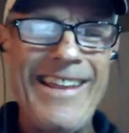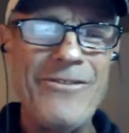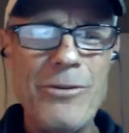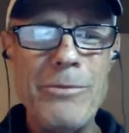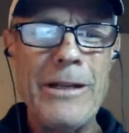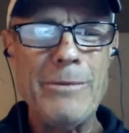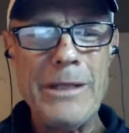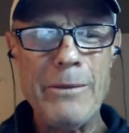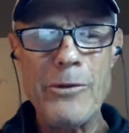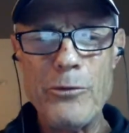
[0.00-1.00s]
and for me to
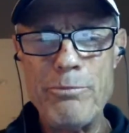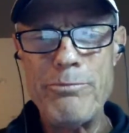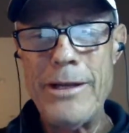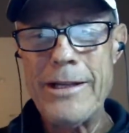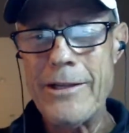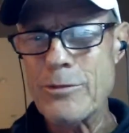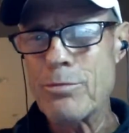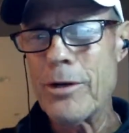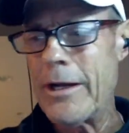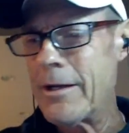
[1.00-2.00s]
be able to pick his
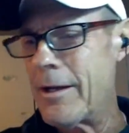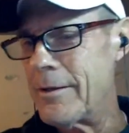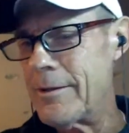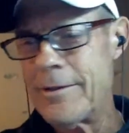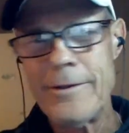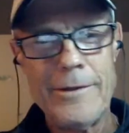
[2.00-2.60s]
brain on,